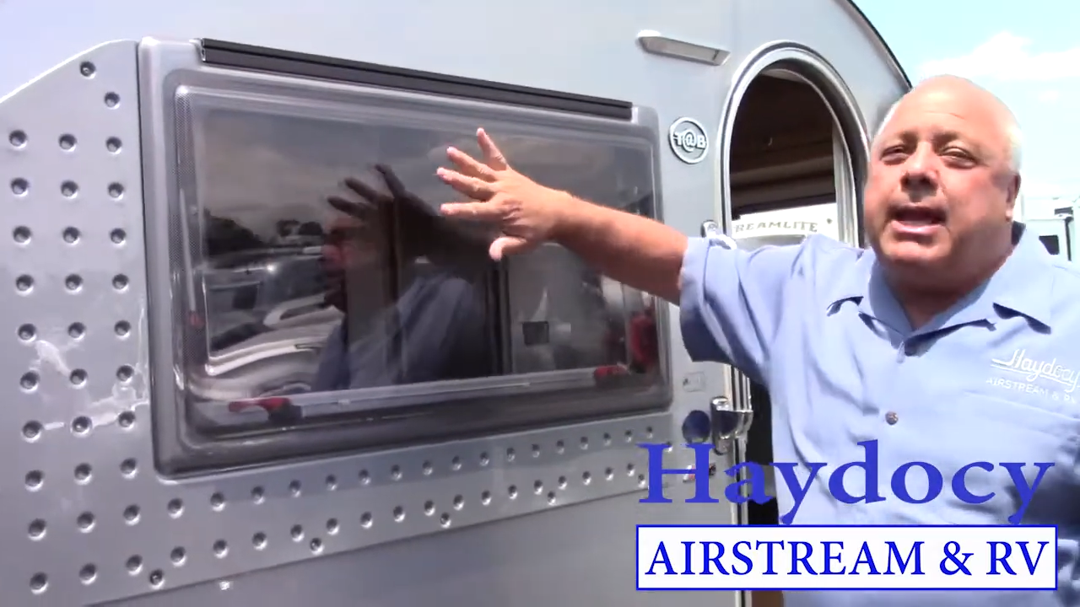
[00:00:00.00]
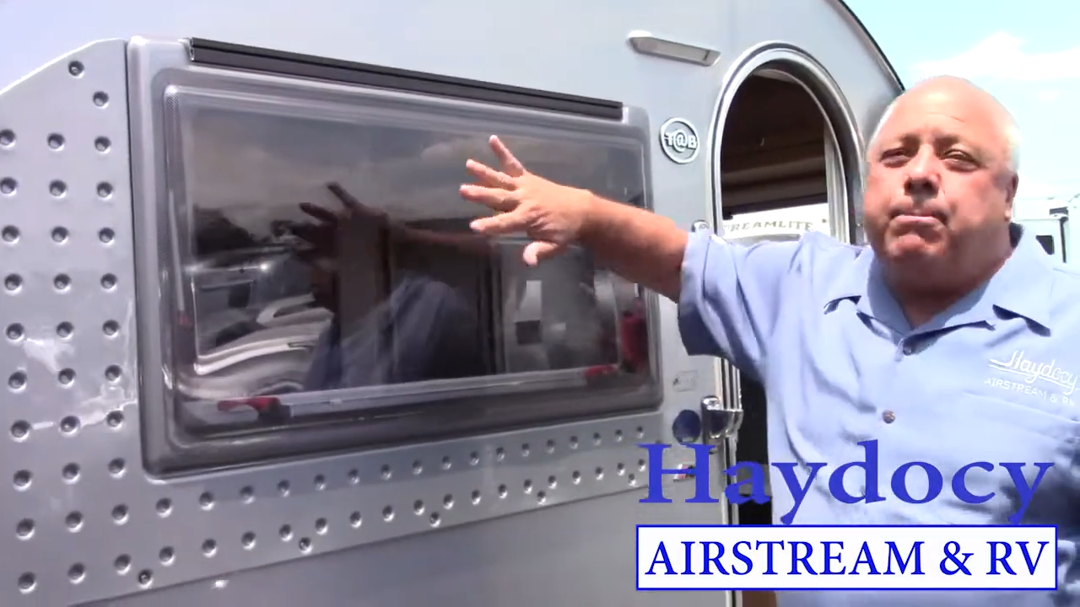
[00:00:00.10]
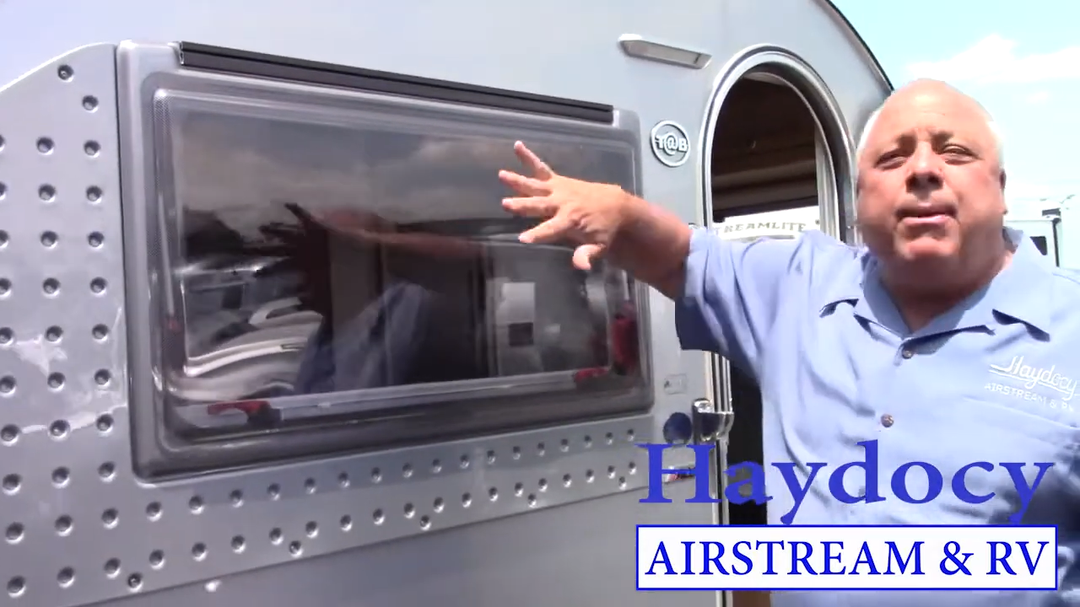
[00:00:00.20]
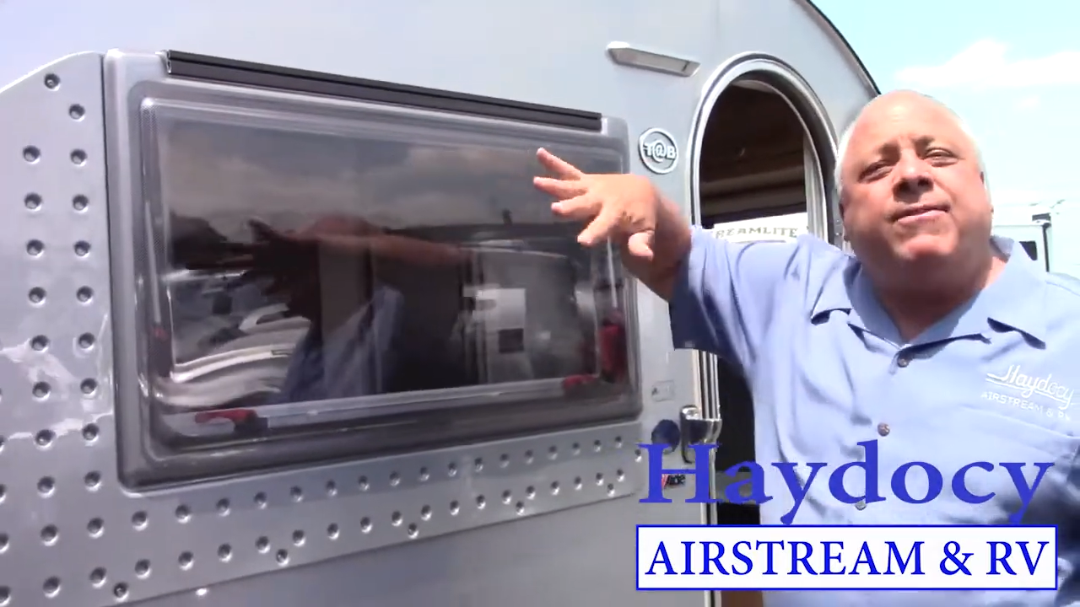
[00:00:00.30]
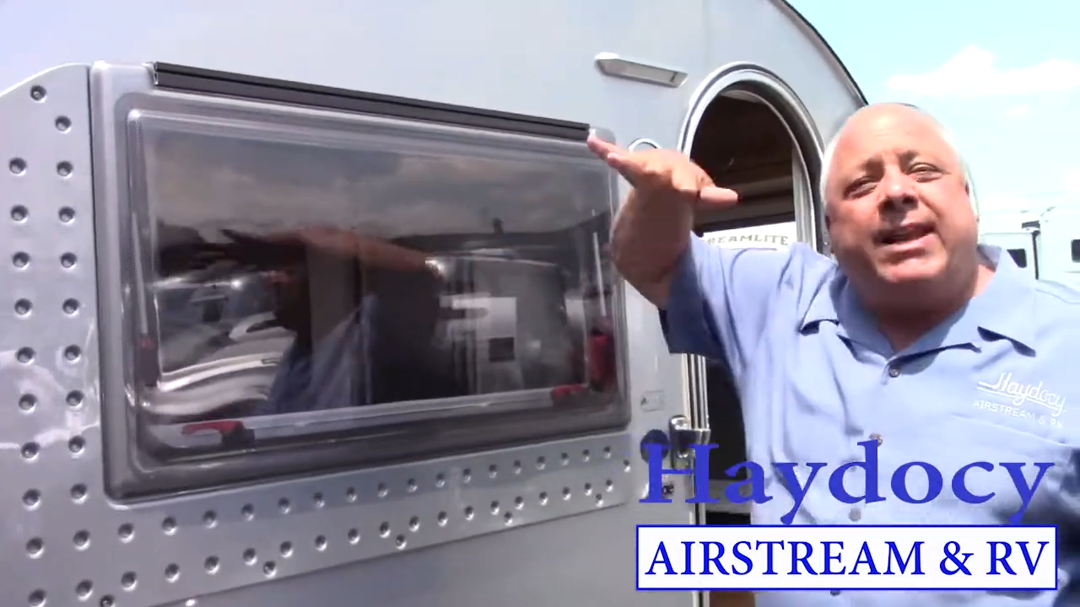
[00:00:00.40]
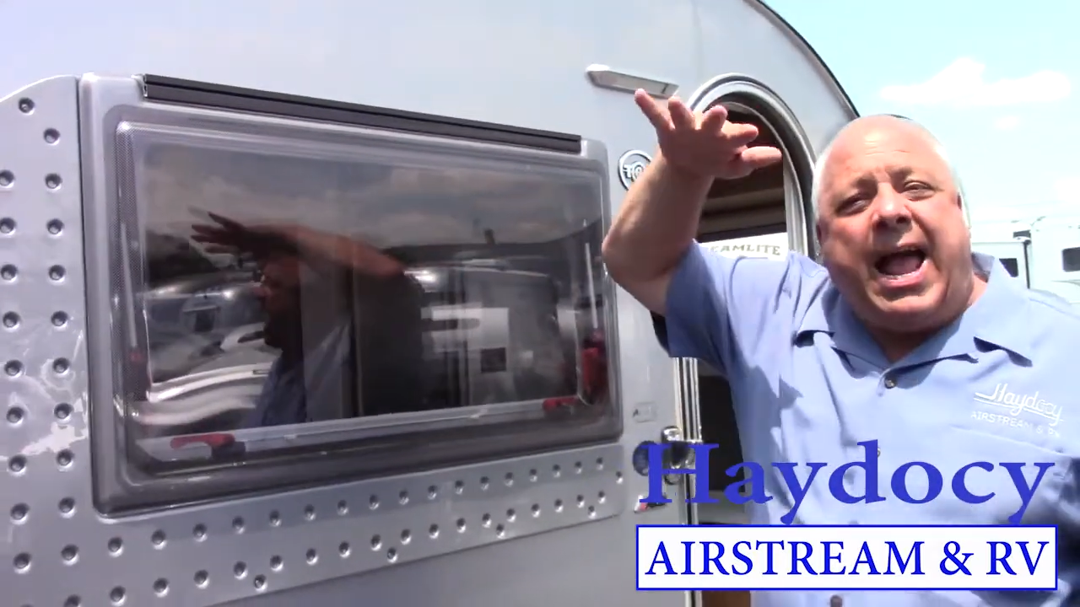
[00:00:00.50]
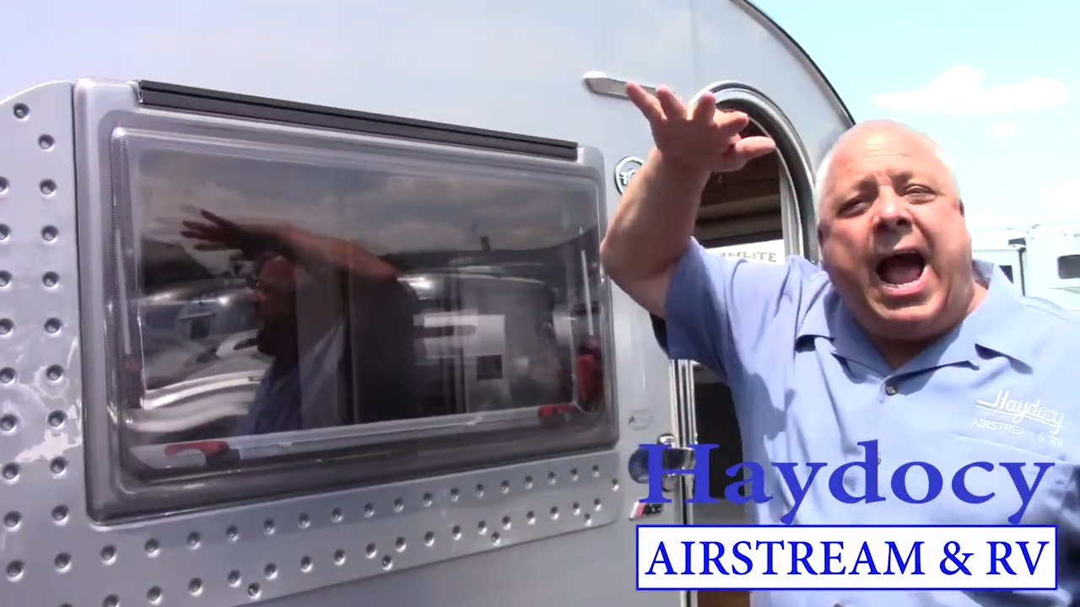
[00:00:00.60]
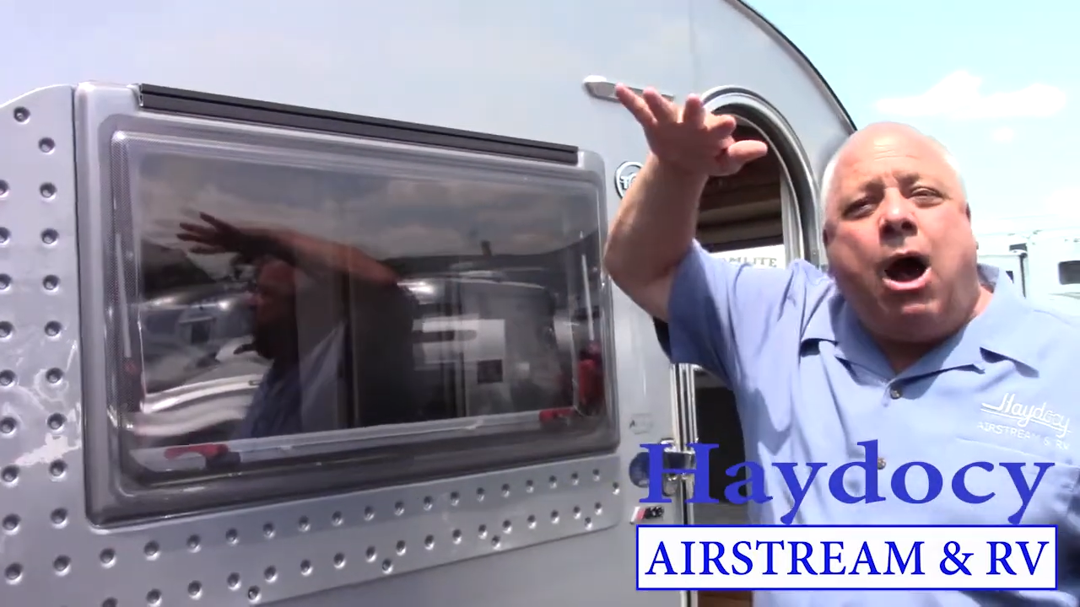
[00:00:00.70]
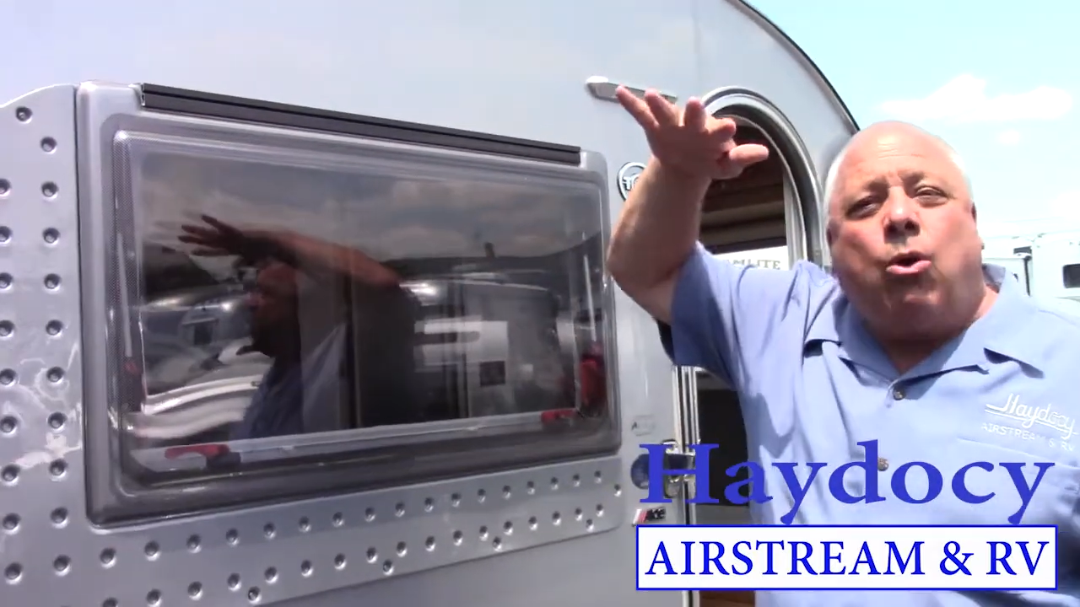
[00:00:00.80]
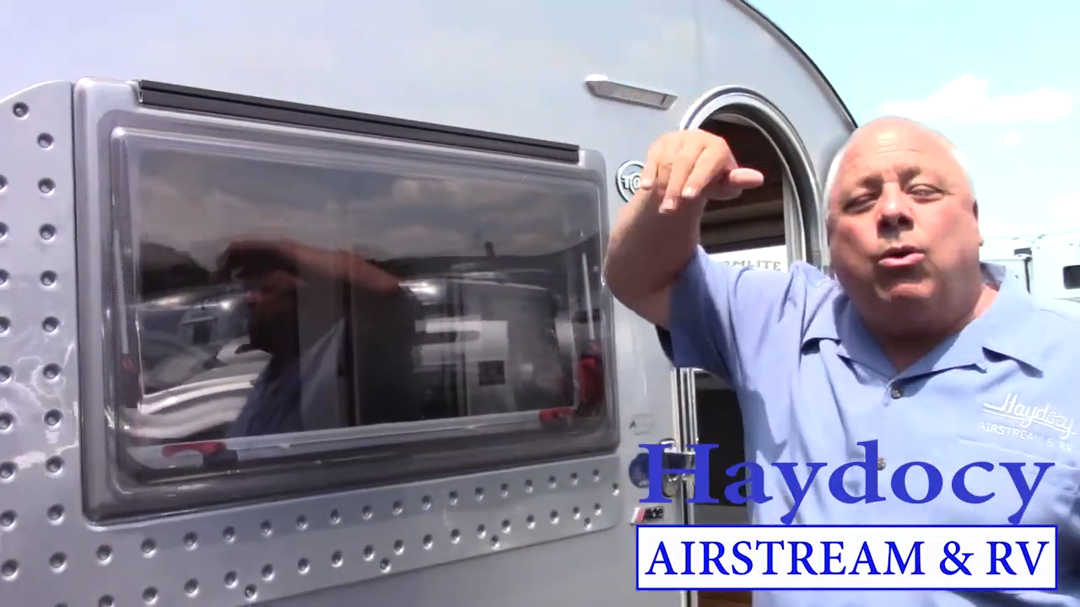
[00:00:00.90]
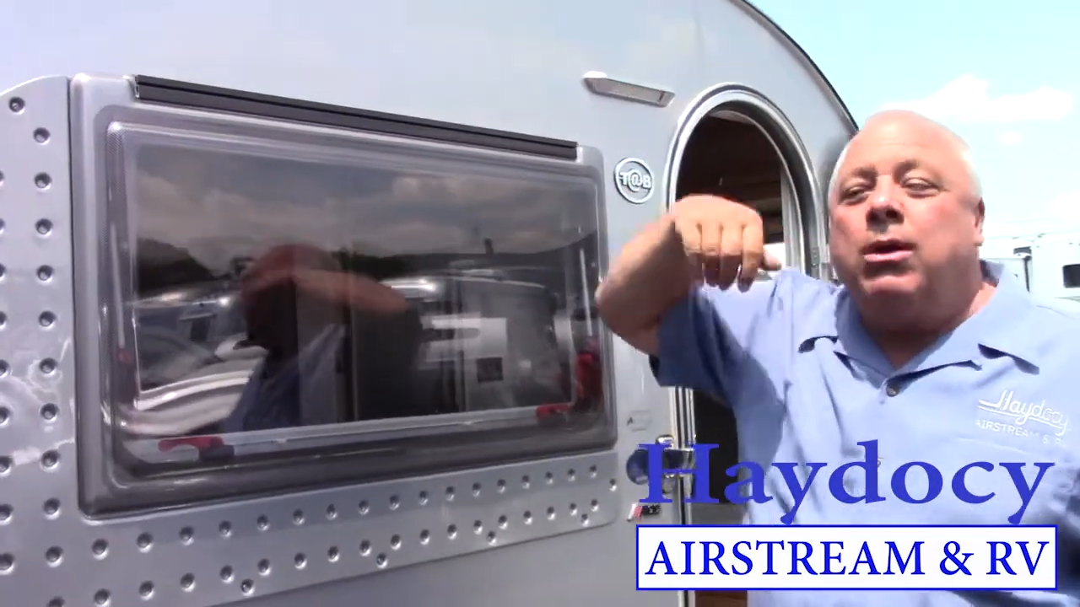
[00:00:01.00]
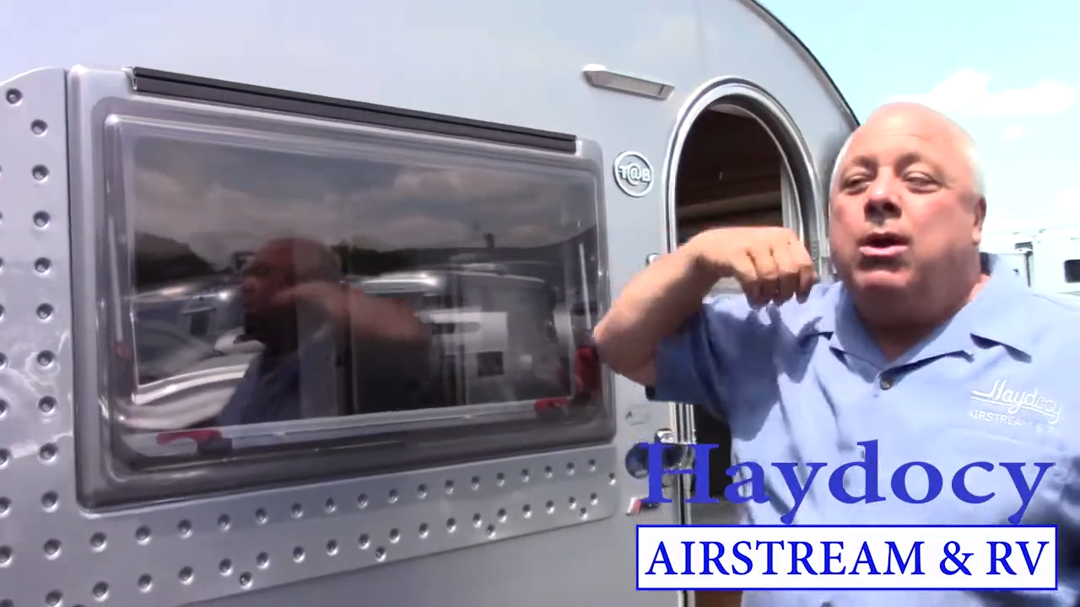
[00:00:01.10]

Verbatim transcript: they pivot out,